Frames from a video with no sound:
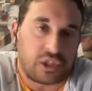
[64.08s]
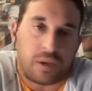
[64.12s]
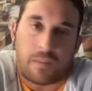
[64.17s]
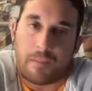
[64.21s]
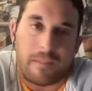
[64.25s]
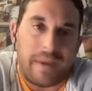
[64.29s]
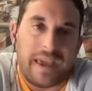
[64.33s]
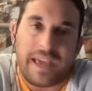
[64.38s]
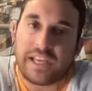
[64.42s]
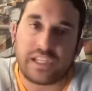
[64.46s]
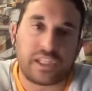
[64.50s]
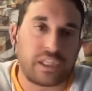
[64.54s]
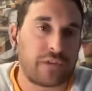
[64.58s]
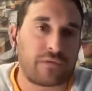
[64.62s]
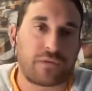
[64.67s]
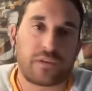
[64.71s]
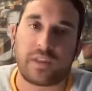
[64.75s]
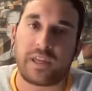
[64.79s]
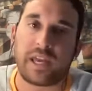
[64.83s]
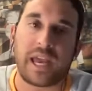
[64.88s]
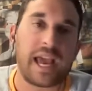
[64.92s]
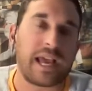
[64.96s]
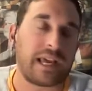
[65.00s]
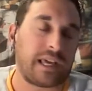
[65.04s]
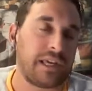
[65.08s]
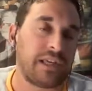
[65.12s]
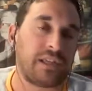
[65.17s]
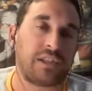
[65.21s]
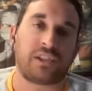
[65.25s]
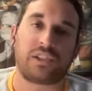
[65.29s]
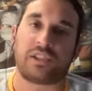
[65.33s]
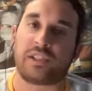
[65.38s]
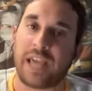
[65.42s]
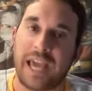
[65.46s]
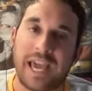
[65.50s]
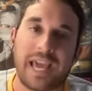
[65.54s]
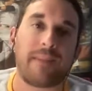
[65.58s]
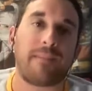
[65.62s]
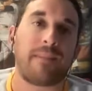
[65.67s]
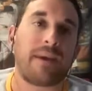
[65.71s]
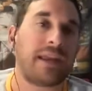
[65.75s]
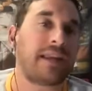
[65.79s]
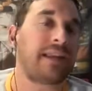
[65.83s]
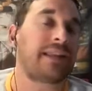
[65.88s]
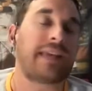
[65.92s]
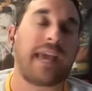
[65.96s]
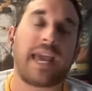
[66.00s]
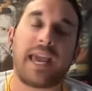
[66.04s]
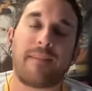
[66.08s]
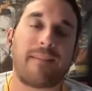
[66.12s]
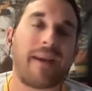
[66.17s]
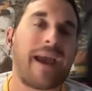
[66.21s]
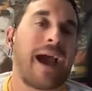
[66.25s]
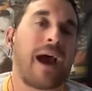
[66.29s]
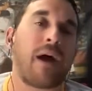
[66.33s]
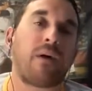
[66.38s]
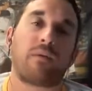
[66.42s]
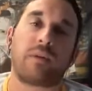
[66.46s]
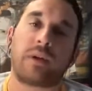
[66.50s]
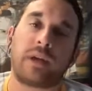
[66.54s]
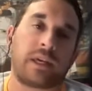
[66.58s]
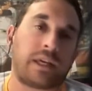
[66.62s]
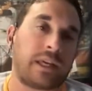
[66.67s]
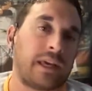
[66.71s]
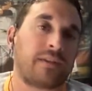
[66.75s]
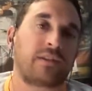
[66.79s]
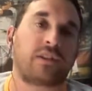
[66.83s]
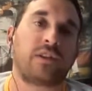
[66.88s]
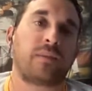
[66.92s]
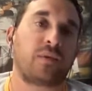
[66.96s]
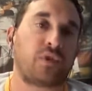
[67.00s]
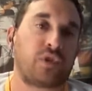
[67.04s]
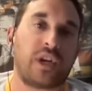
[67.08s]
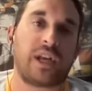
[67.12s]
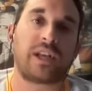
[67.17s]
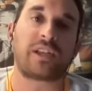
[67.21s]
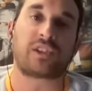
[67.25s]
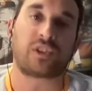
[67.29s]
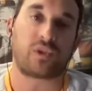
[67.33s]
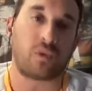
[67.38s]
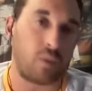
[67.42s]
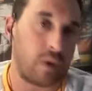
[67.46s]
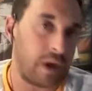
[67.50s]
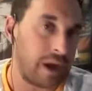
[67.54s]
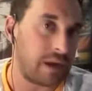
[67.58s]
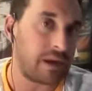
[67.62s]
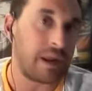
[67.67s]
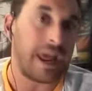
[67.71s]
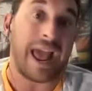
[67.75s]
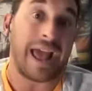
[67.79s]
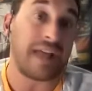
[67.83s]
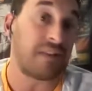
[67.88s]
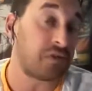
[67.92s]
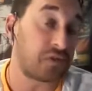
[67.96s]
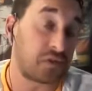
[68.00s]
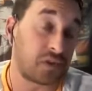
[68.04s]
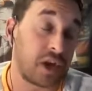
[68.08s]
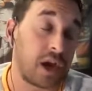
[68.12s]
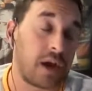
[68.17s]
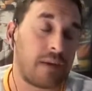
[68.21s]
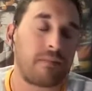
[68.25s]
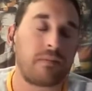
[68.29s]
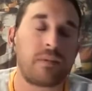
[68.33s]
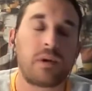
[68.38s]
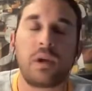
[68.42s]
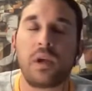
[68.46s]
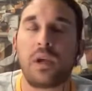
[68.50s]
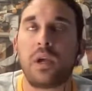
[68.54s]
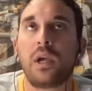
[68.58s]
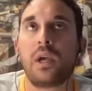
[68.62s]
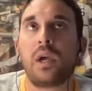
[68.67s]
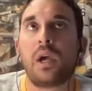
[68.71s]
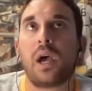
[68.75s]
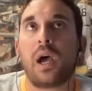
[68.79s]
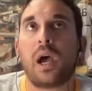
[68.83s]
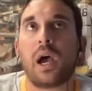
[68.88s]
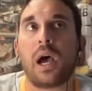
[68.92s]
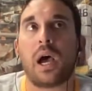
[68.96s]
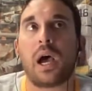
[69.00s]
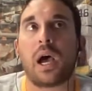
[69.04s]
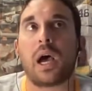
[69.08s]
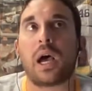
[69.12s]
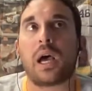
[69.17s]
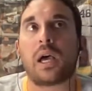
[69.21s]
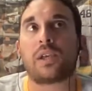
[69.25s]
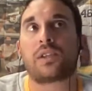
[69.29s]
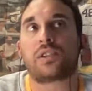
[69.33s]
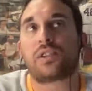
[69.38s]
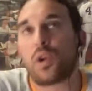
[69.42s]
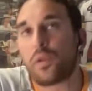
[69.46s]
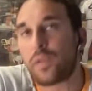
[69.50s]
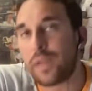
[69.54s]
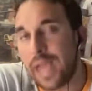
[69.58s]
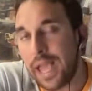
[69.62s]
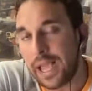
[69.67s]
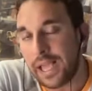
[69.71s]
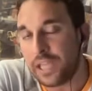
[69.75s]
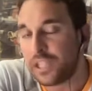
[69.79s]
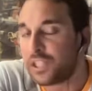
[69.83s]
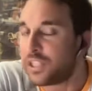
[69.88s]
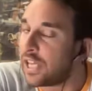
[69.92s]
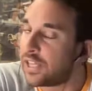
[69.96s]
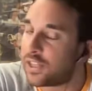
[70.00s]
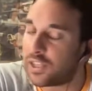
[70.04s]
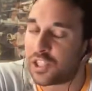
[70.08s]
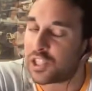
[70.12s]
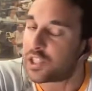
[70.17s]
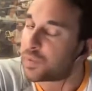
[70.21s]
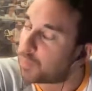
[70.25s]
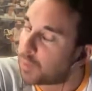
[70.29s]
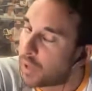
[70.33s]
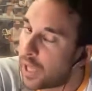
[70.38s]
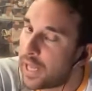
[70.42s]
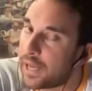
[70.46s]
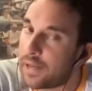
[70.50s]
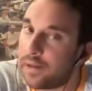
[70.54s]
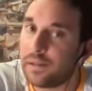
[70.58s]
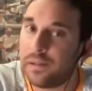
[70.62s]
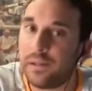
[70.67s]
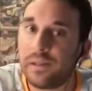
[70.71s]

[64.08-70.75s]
amazing for the Yankees. Game in, game out. It gives them a chance to win and some. So the Yankees get the split.